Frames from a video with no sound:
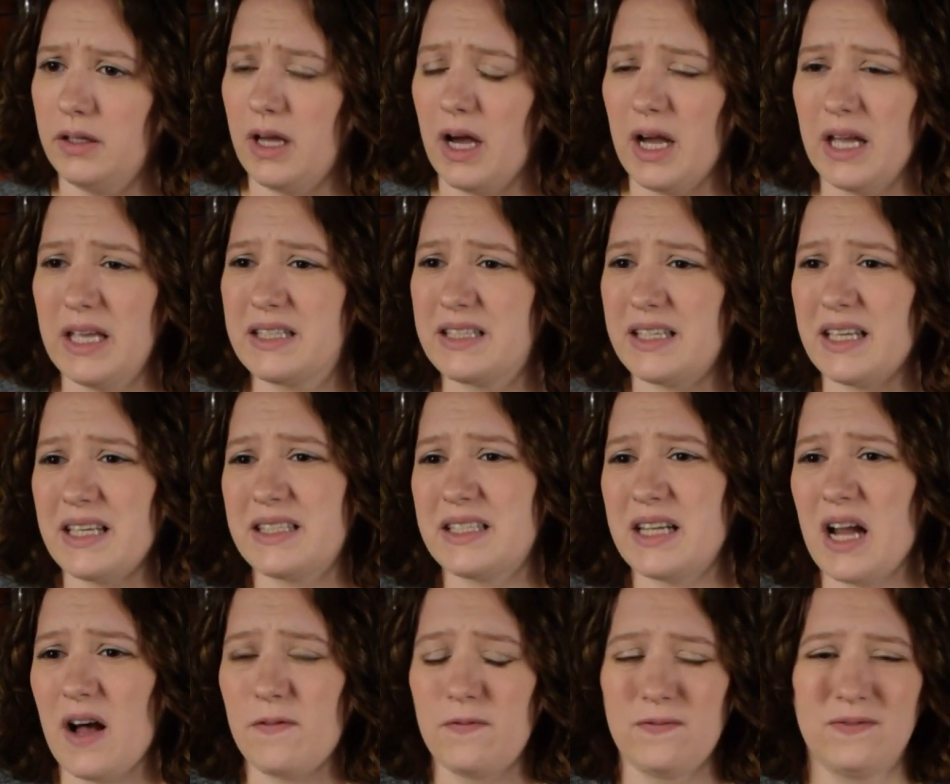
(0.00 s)
it's
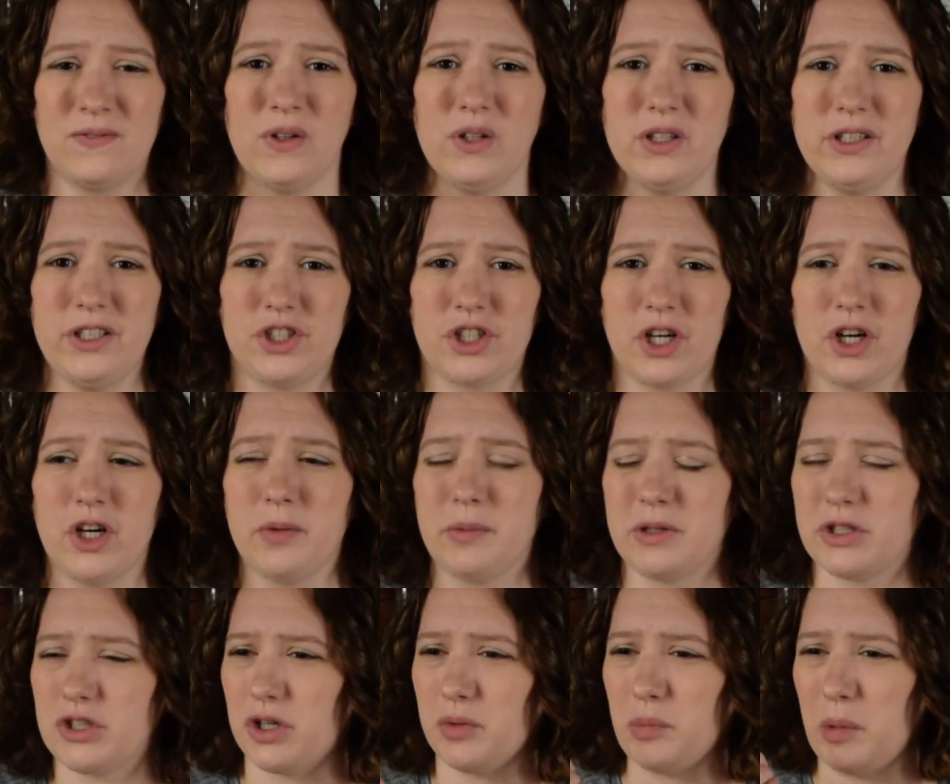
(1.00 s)
not fully sherry
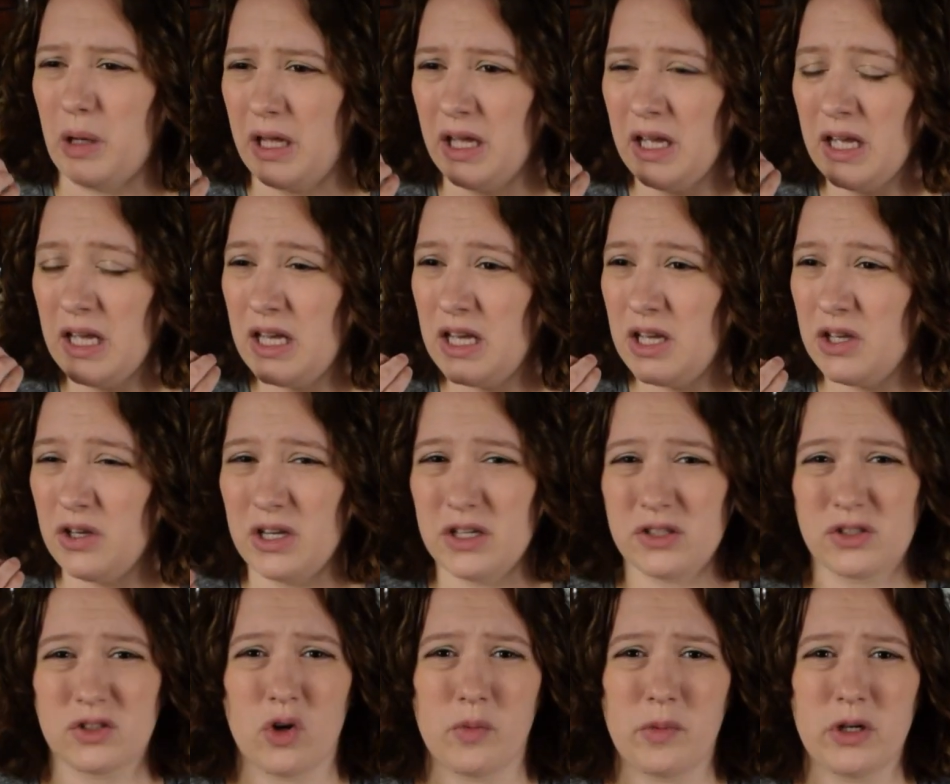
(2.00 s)
matured, but you get
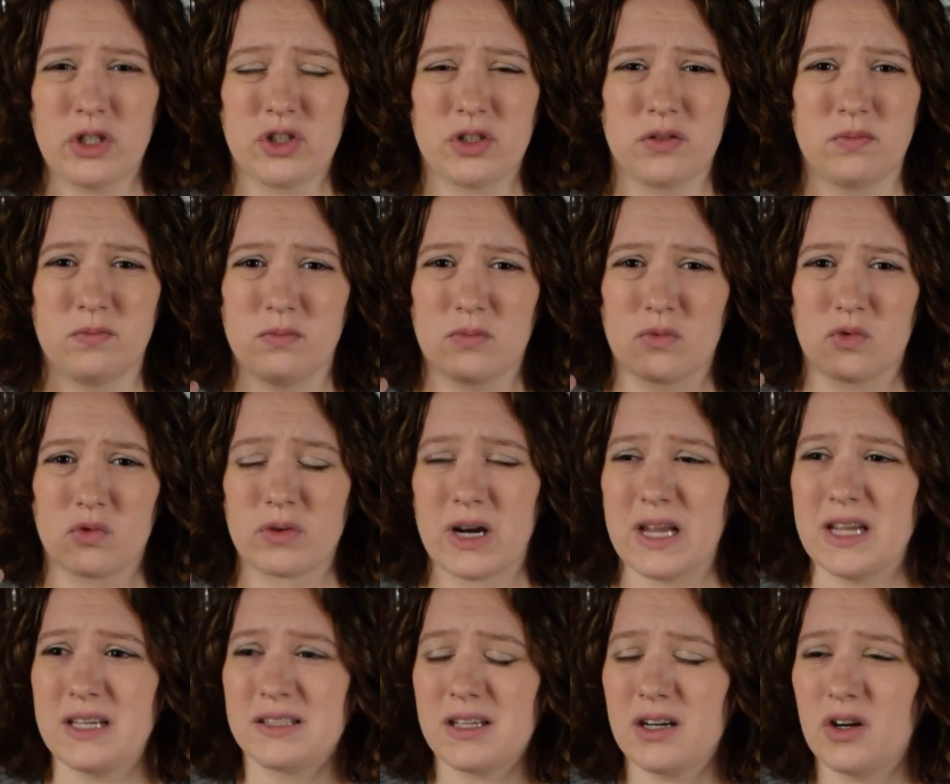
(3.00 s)
so much
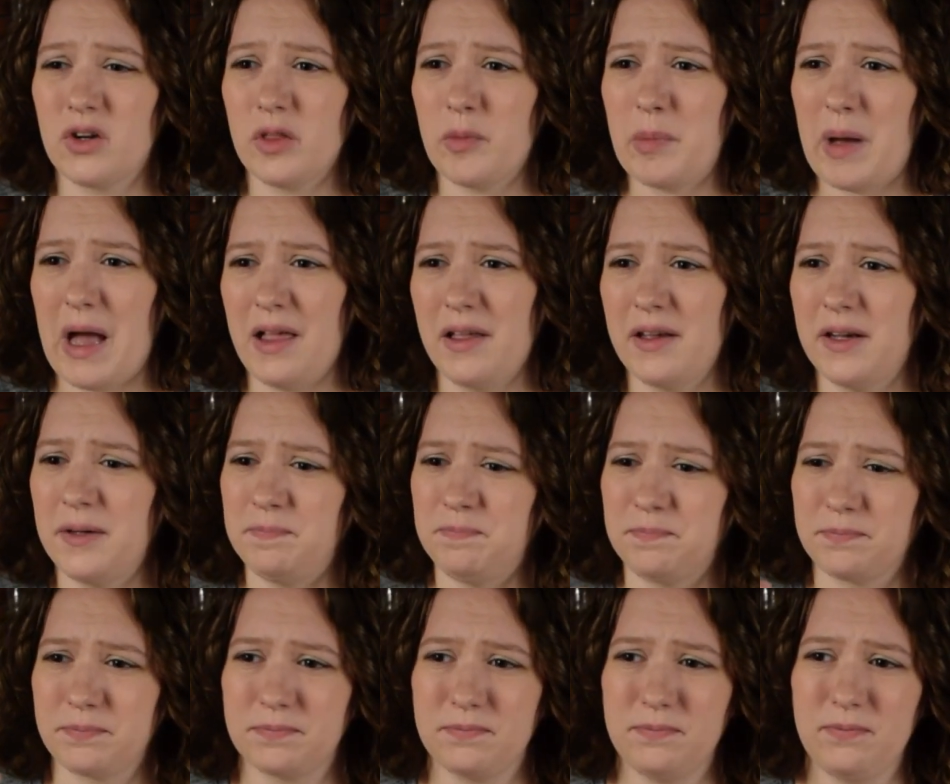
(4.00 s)
raisin on the palate.
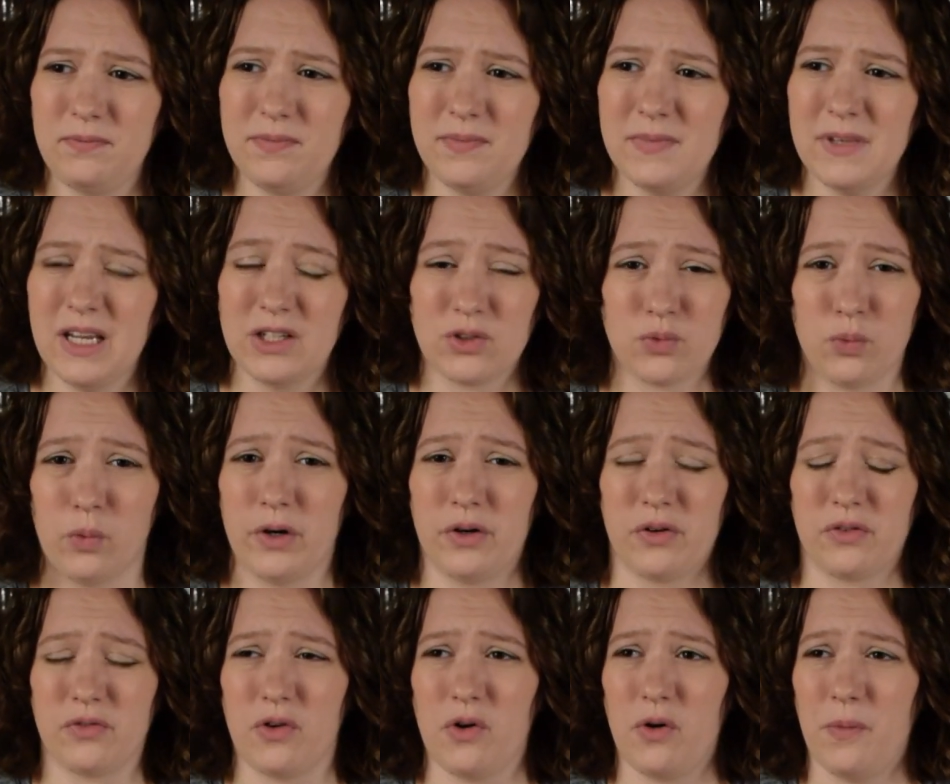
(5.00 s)
It's
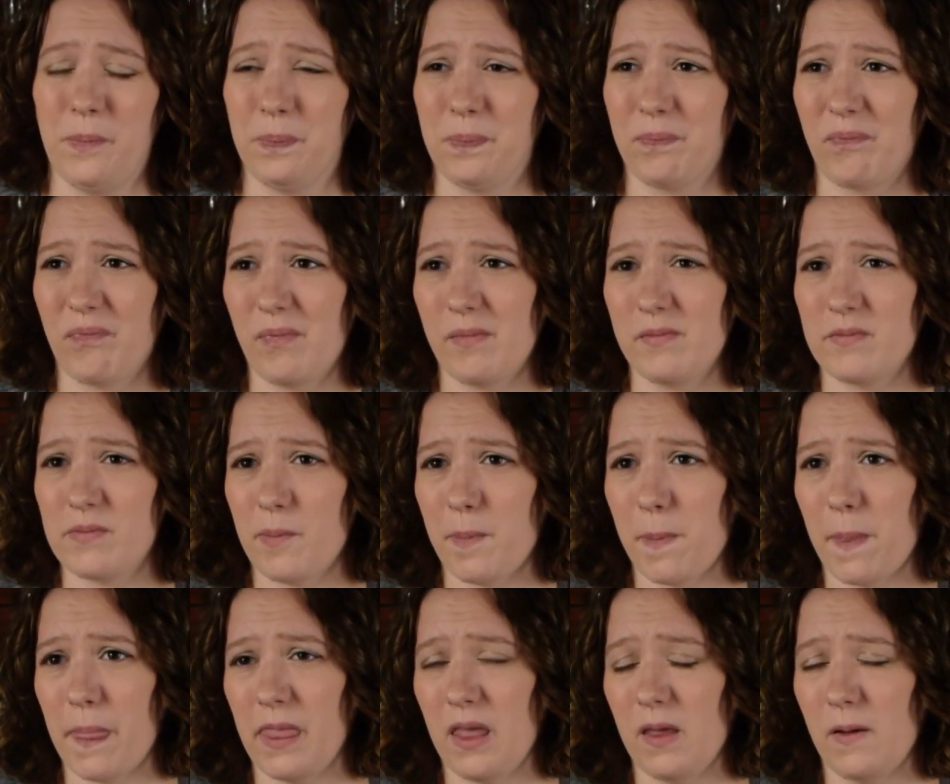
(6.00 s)
wonderful.
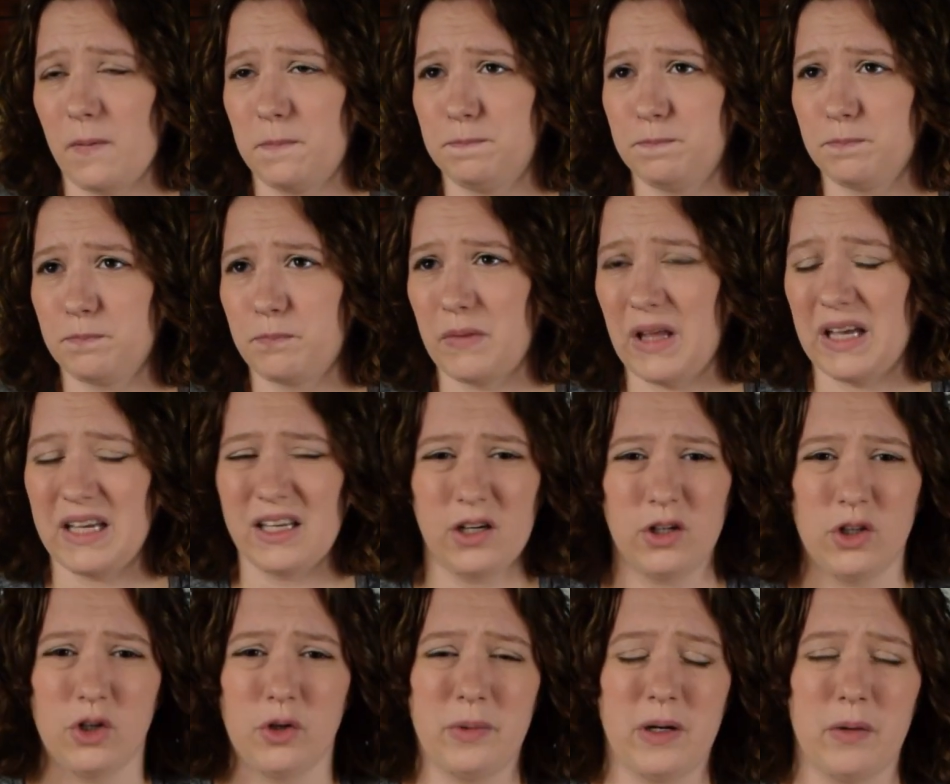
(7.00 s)
Get a
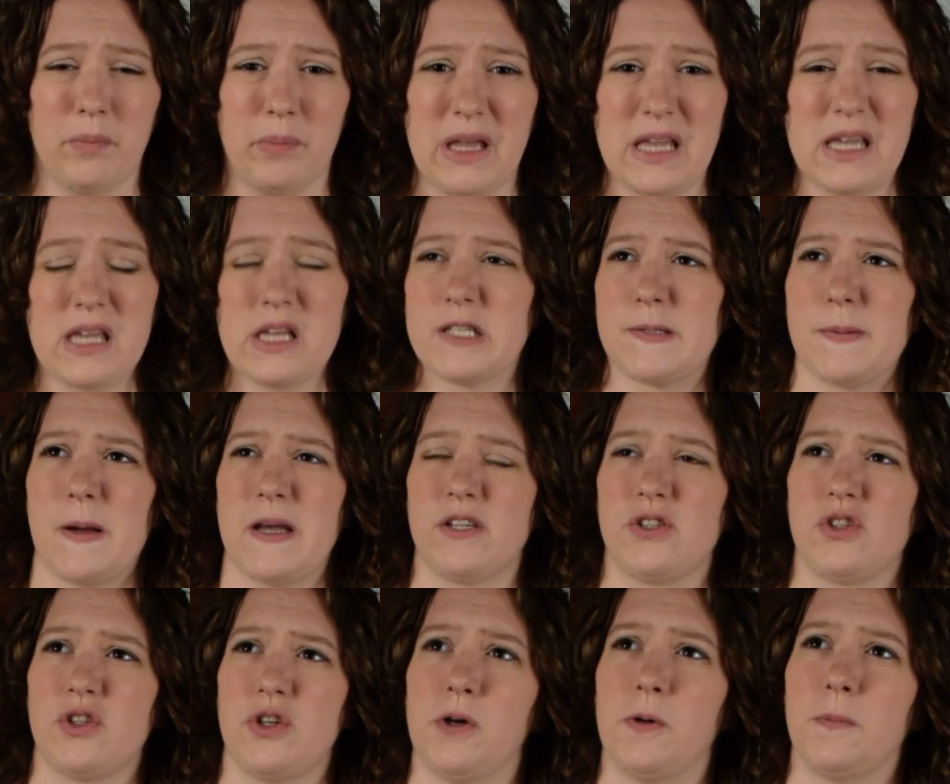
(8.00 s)
little bit of baking
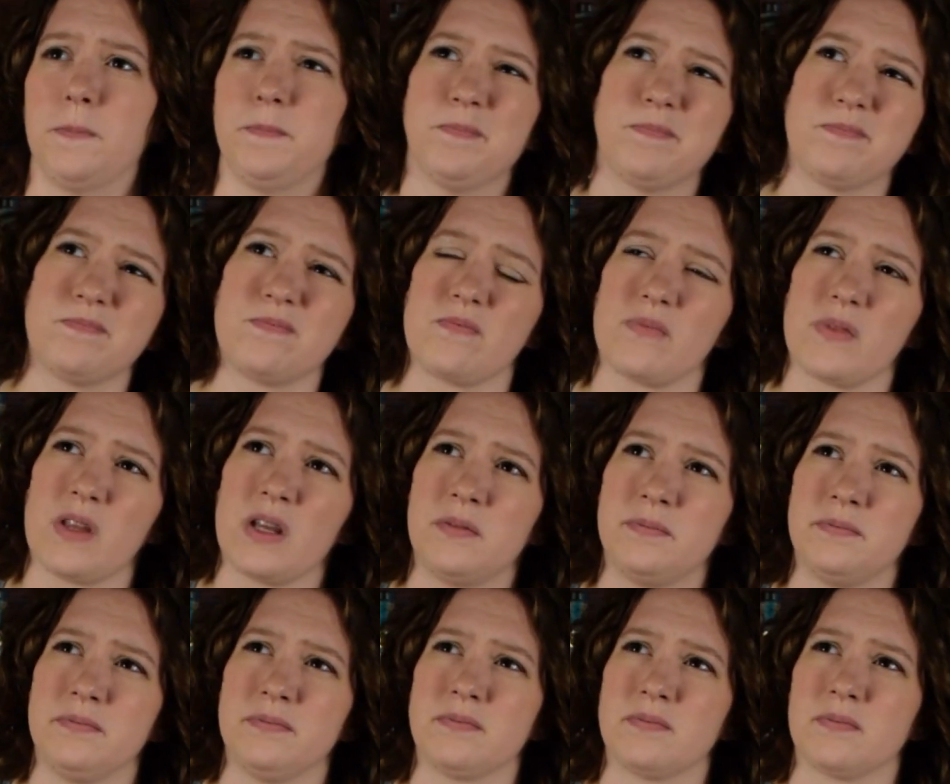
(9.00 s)
spice too.
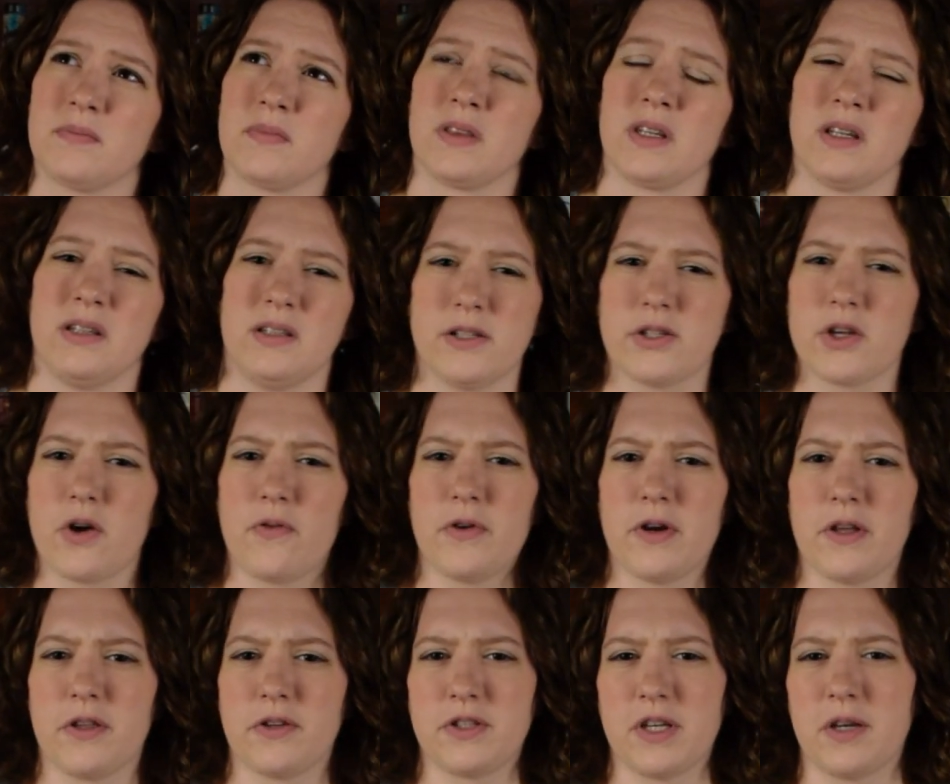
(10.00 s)
Let's go for
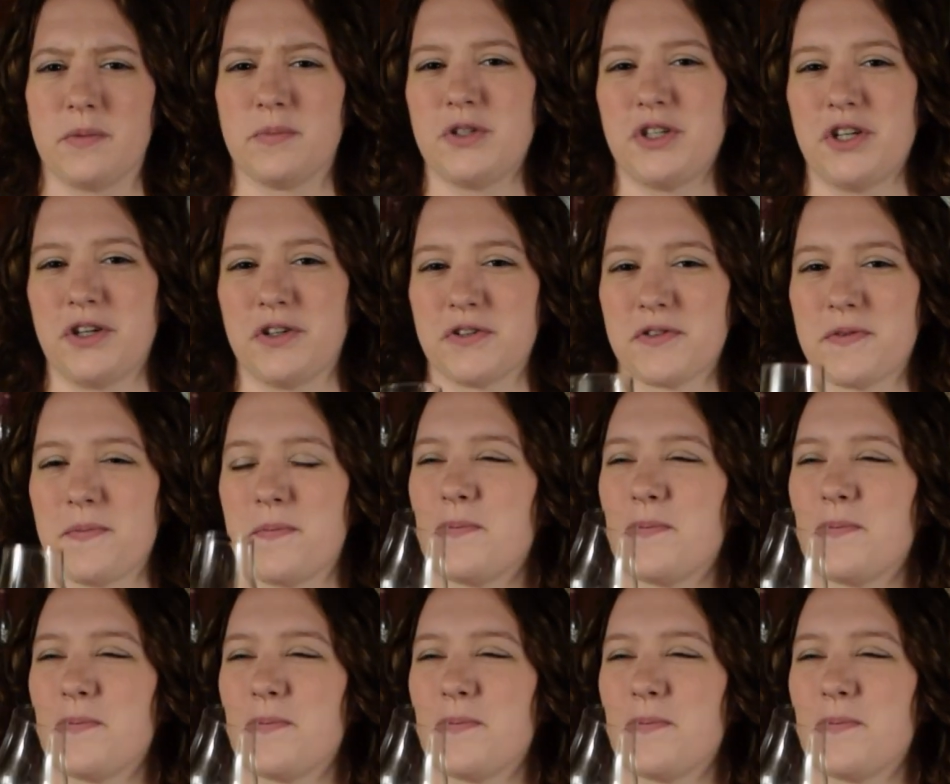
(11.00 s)
another sip. Cheers.